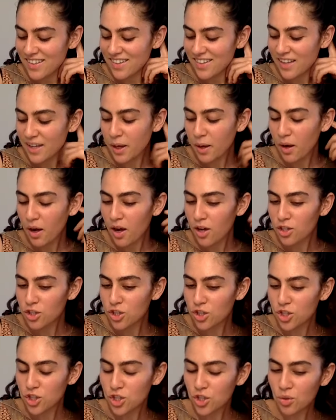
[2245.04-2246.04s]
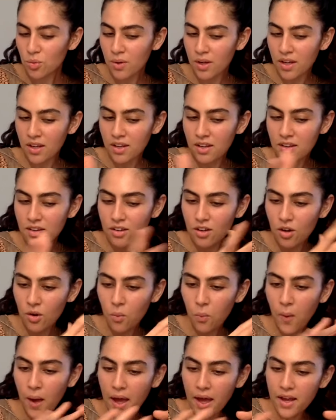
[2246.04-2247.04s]
Like, shooing
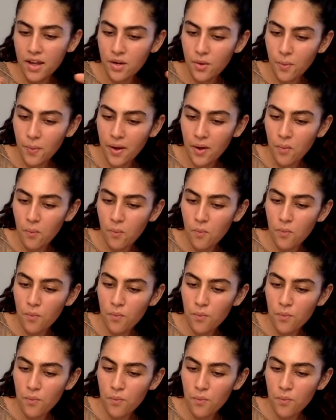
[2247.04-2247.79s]
away, in a way,